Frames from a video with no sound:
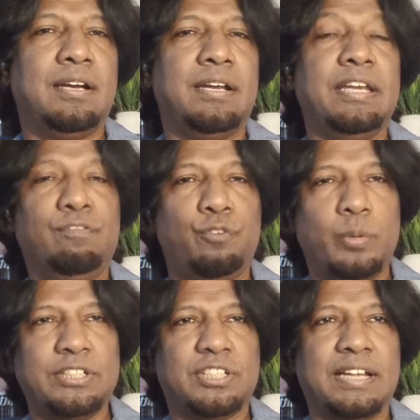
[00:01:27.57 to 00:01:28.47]

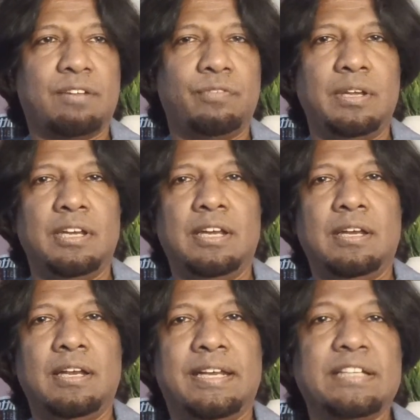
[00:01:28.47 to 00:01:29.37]
influence that we
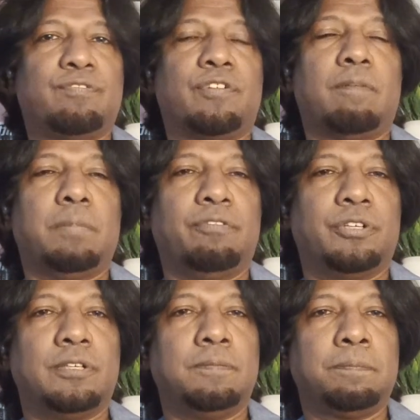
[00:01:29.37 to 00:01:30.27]
get from
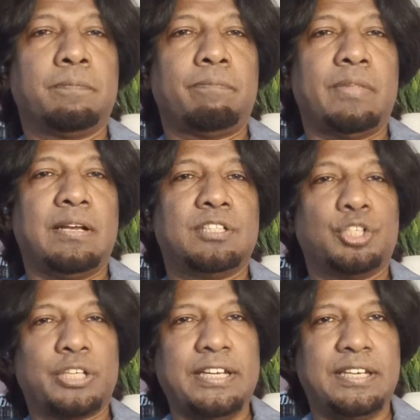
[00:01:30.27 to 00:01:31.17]
our
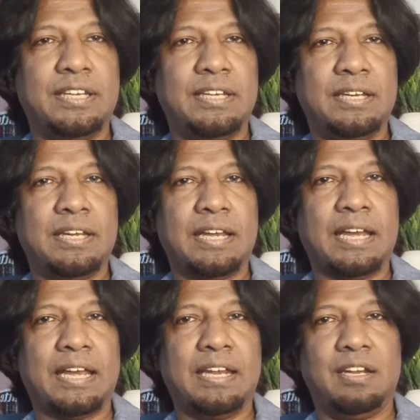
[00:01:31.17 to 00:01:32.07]
society,
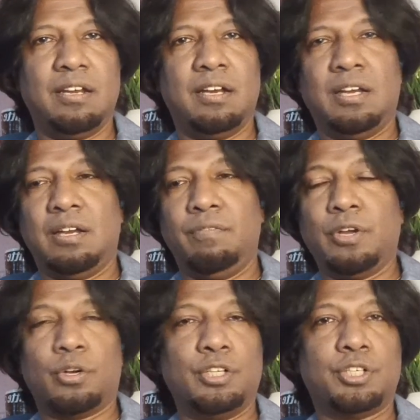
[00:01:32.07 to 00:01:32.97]
and we
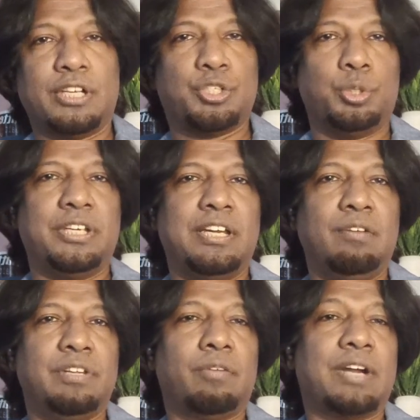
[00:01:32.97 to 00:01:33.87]
are also
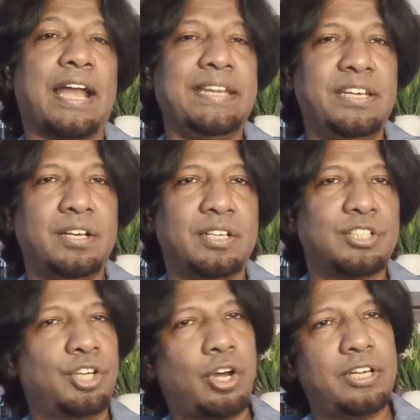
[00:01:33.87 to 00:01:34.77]
associating with our
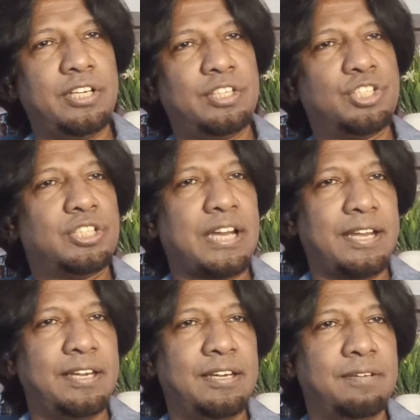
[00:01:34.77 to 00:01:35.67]
ideas, knowledge,
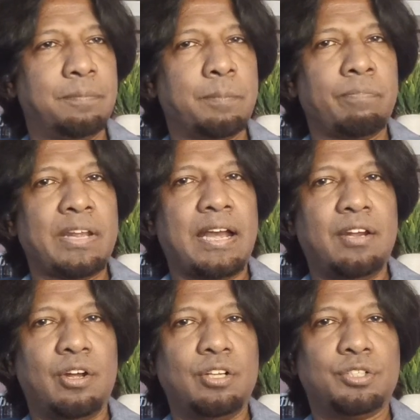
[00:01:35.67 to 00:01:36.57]
style,
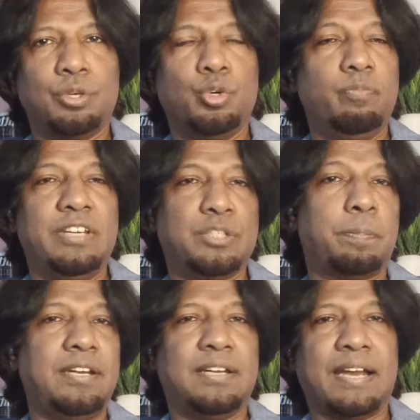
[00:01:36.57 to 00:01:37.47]
and also whom we
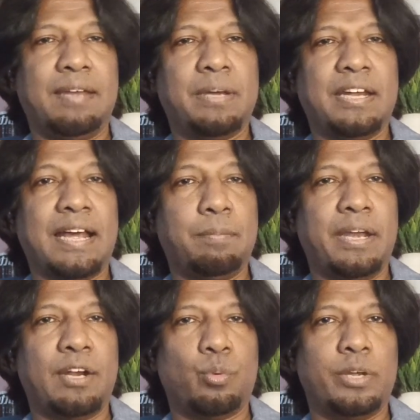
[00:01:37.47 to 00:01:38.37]
spend time and
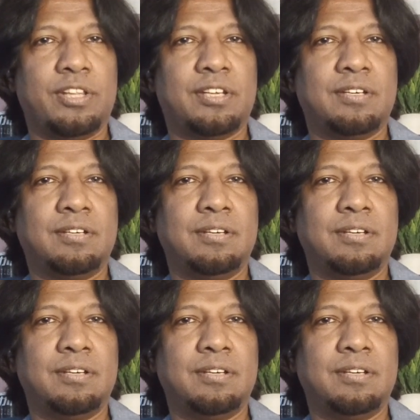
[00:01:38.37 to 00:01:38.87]
admire with.